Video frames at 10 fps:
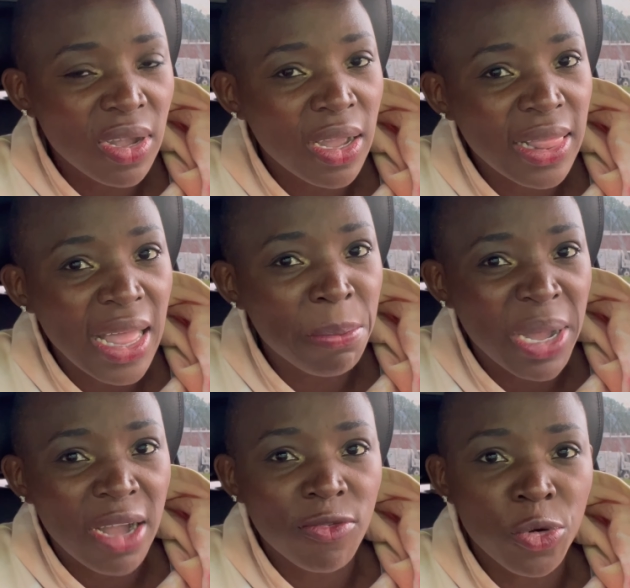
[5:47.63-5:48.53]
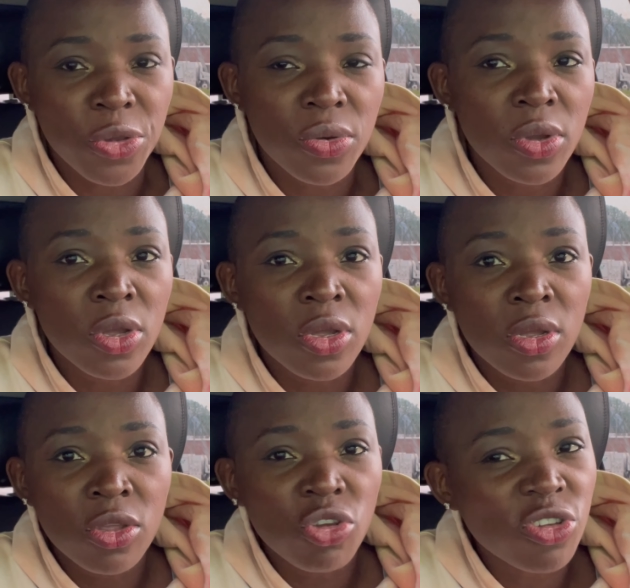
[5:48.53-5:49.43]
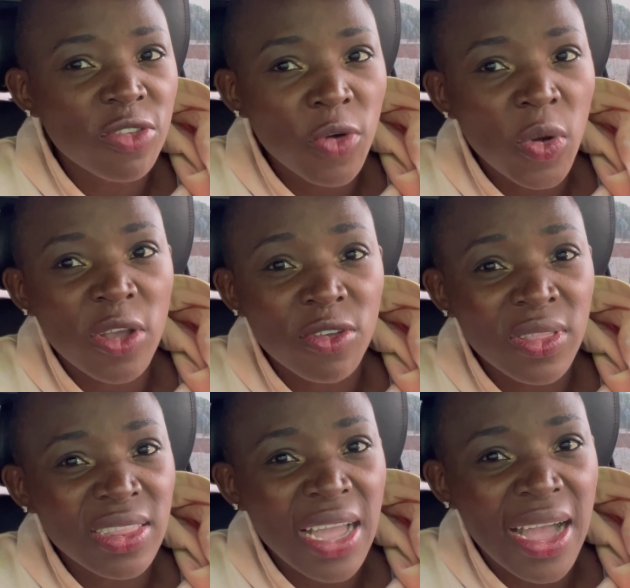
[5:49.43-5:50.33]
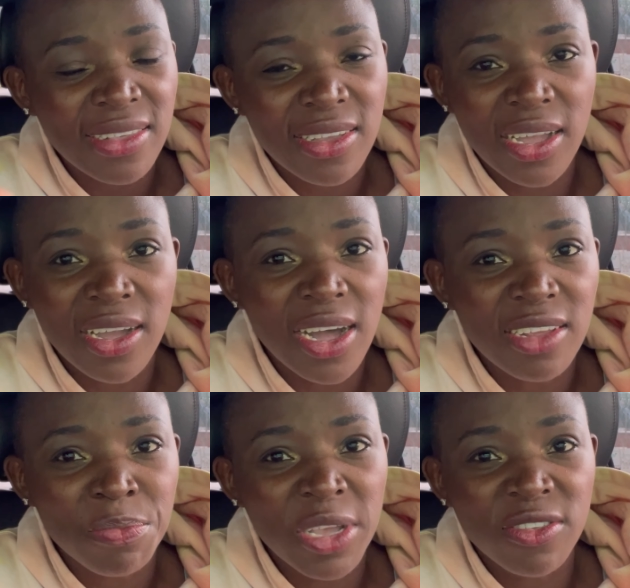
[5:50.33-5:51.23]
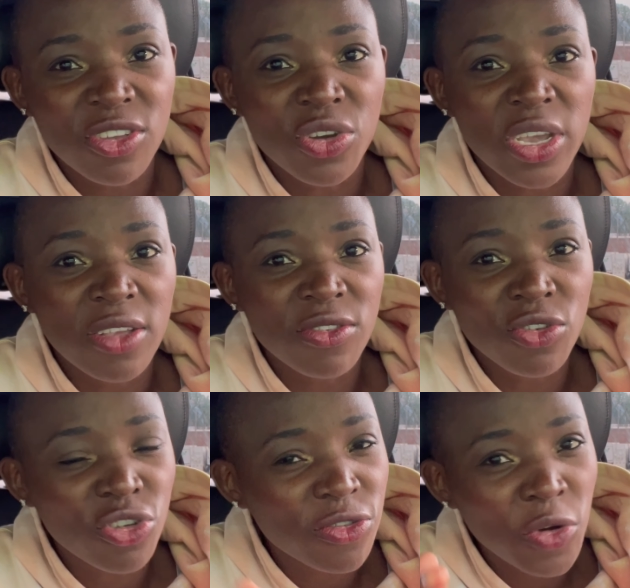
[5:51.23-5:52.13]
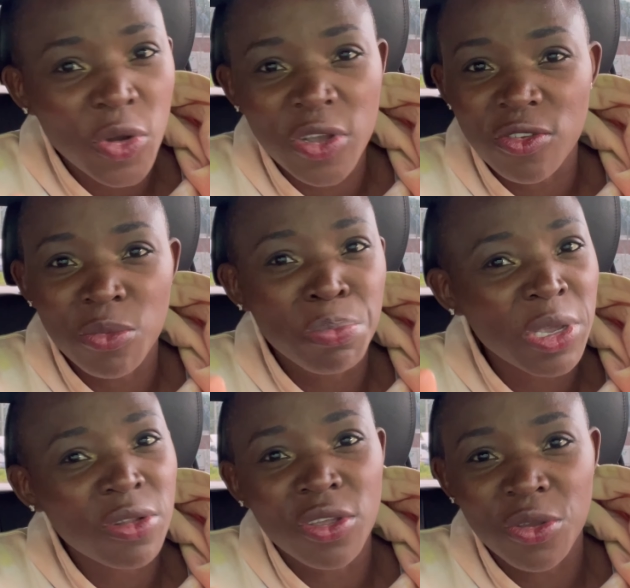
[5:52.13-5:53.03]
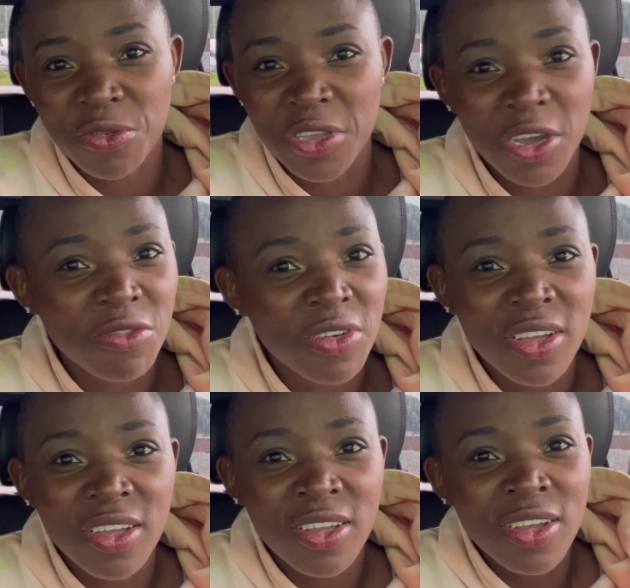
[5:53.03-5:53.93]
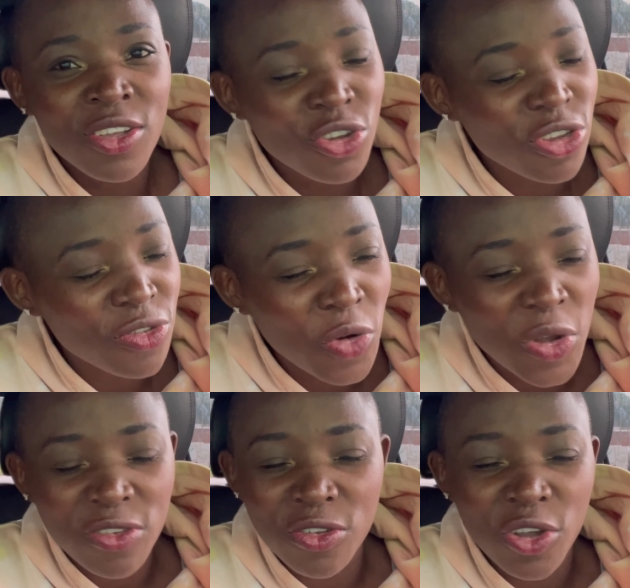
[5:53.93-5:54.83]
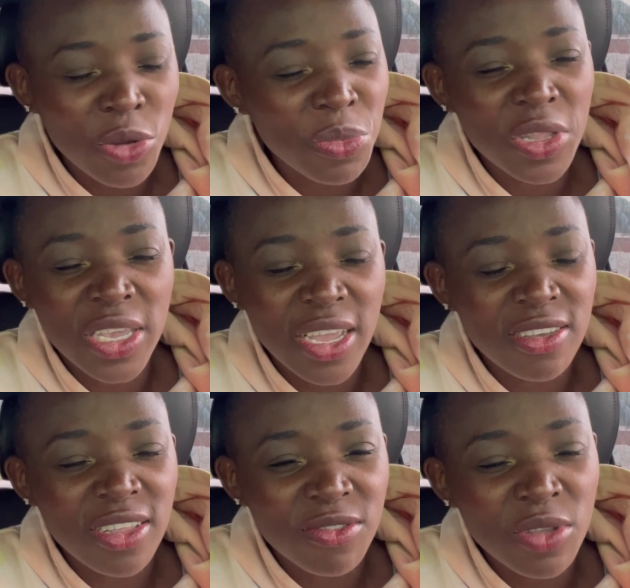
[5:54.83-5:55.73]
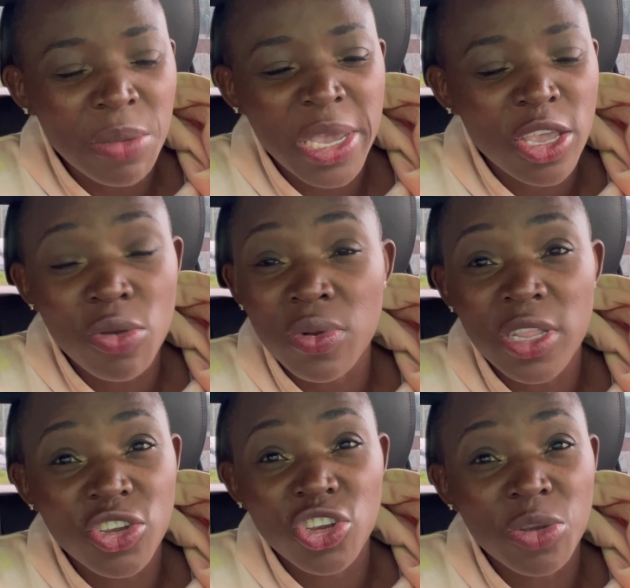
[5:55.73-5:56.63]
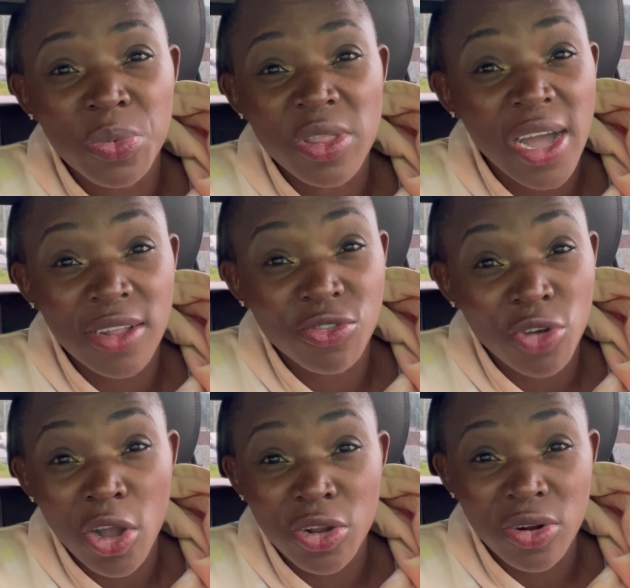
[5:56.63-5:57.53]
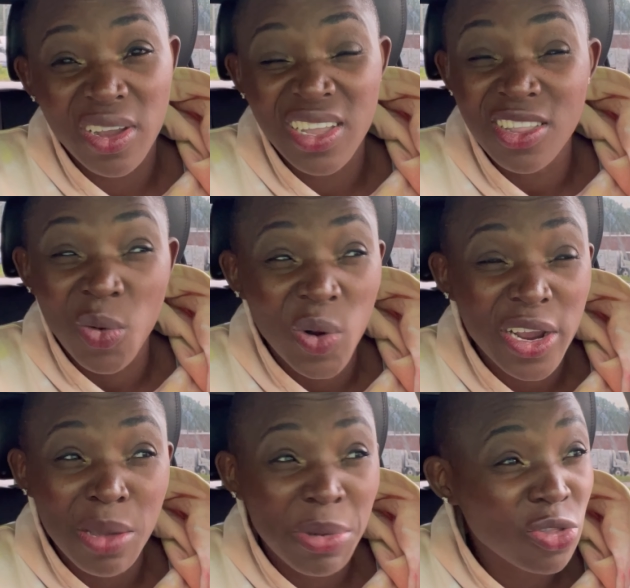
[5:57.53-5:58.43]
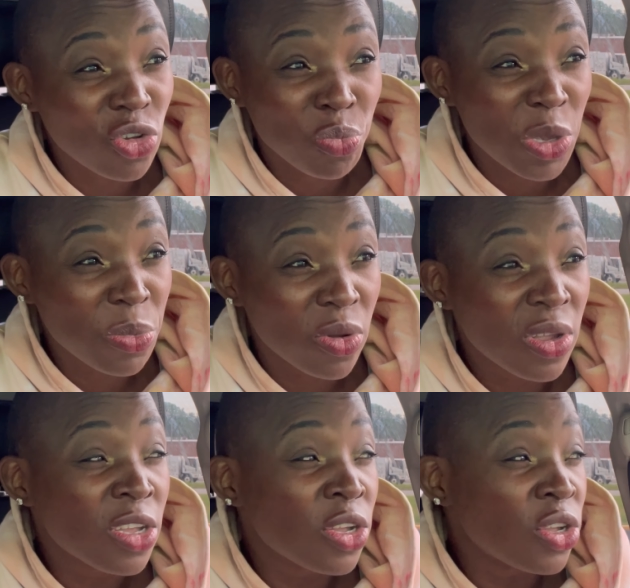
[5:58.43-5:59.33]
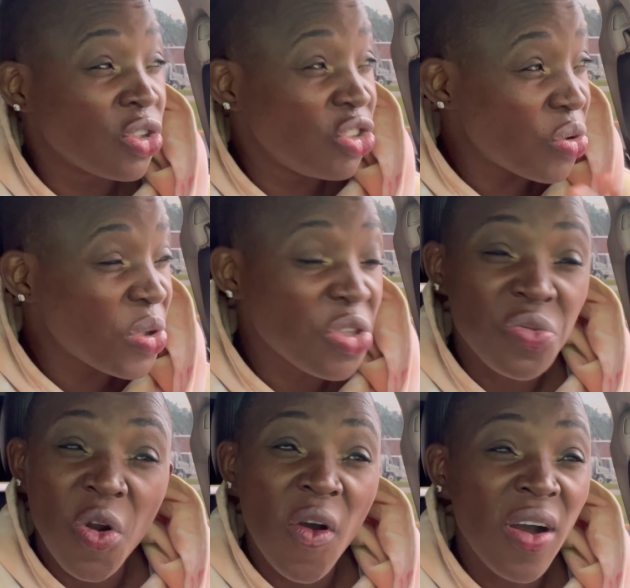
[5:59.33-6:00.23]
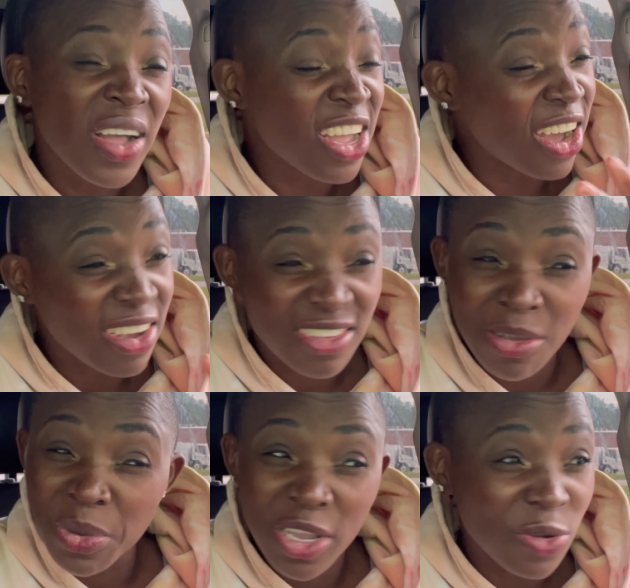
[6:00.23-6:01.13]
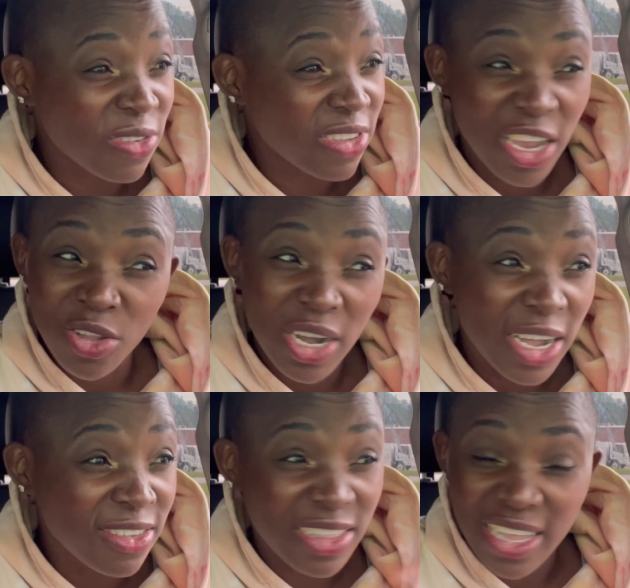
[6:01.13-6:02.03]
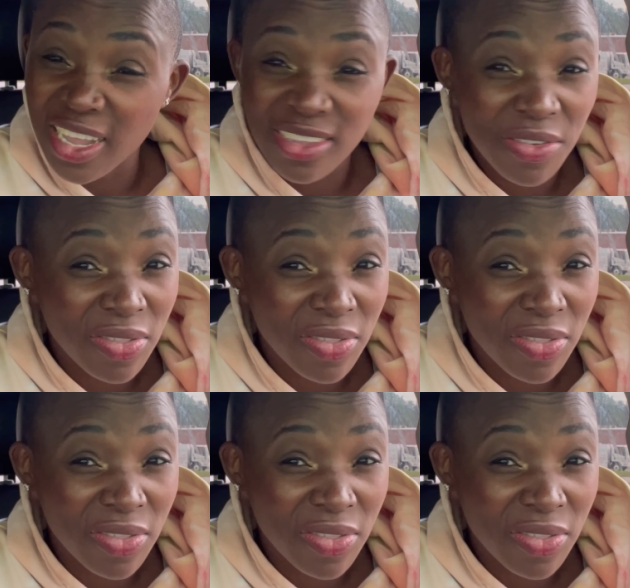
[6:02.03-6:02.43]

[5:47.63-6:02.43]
clap back for you you just focus on the task that god has placed in your hands you just focus on building yourself you just focused on communicating and, and, making your relationship with God stronger. And don't worry about those people doing you wrong, gossiping, or saying all kinds of negative